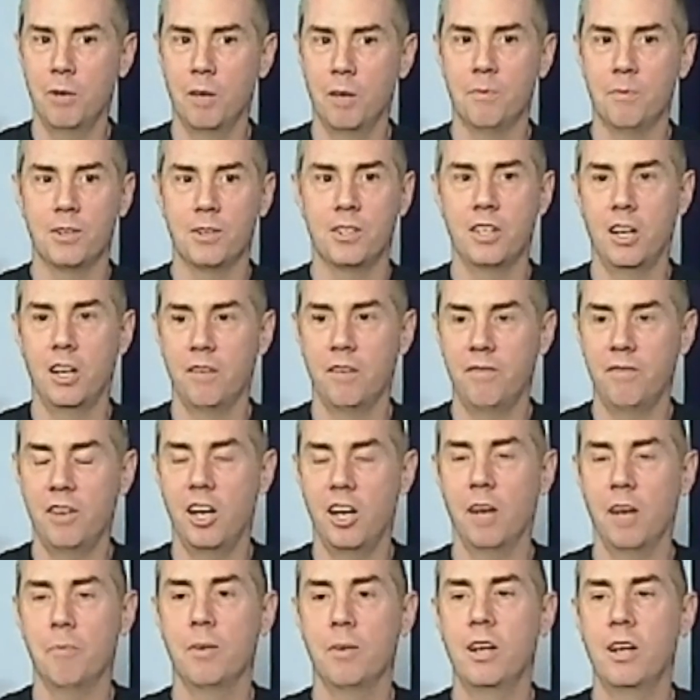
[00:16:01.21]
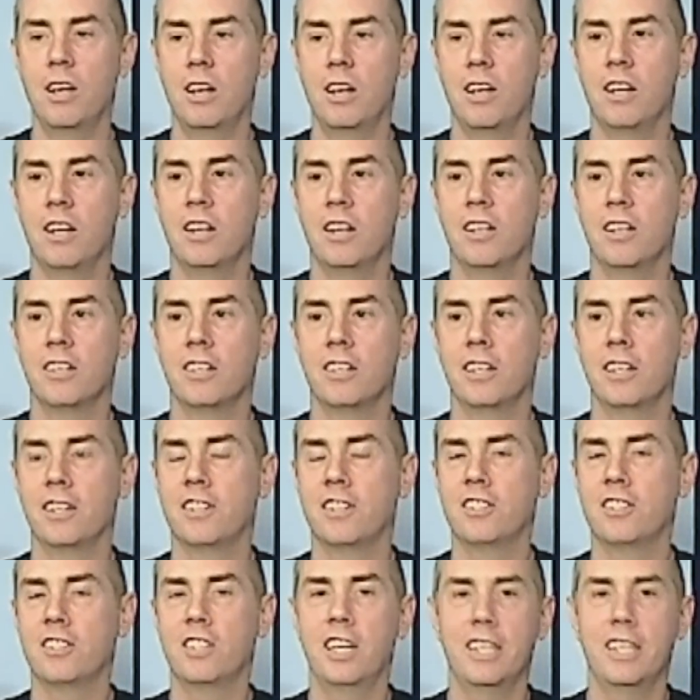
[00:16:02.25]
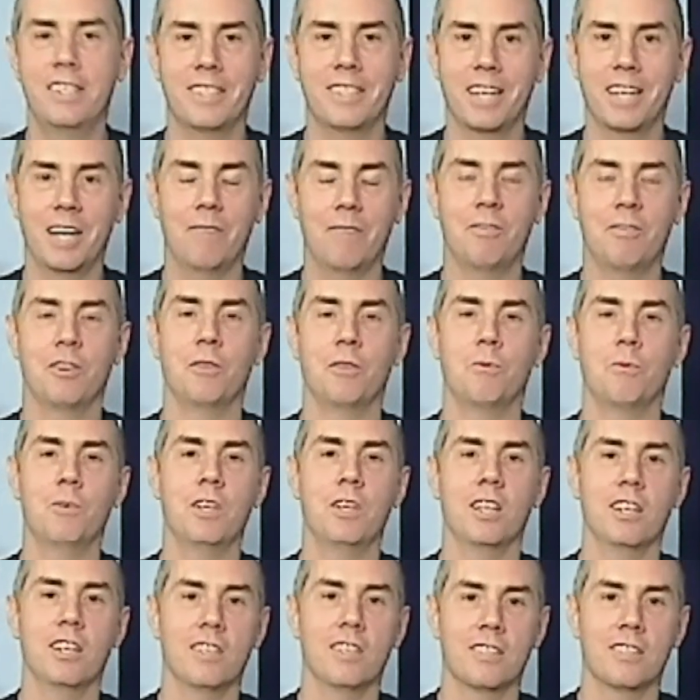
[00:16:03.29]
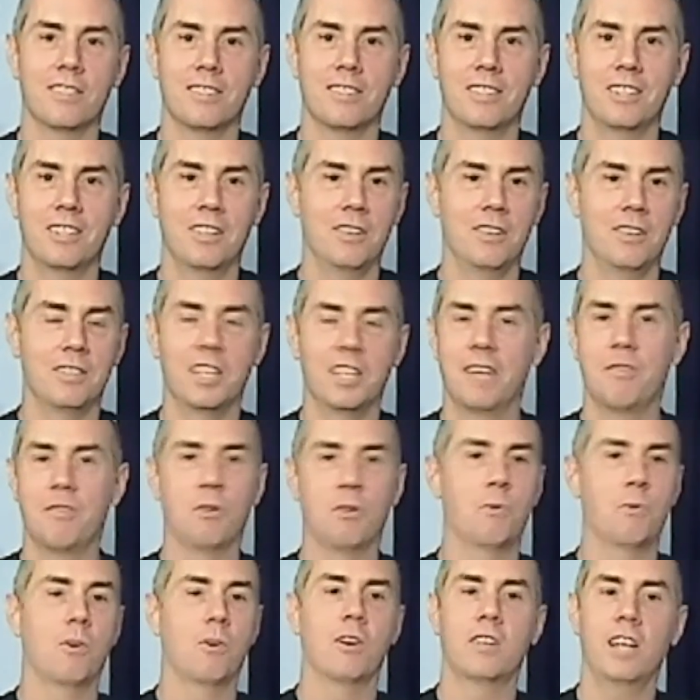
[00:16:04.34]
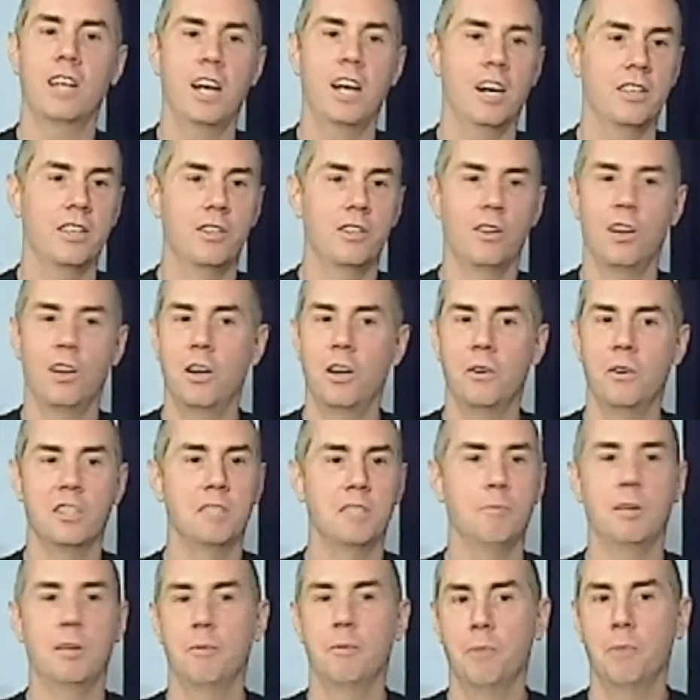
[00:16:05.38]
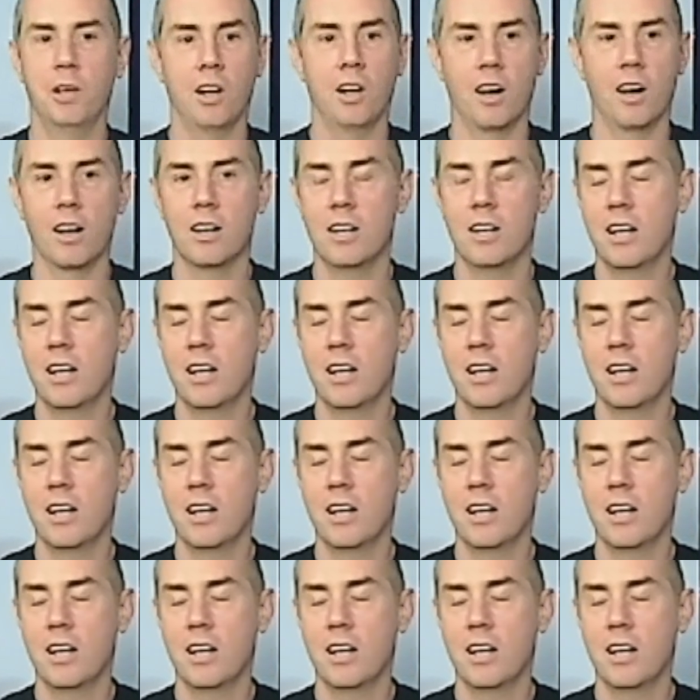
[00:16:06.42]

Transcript: yourself up, it's chasing after the wind. It'll never work out. You'll always be bitter.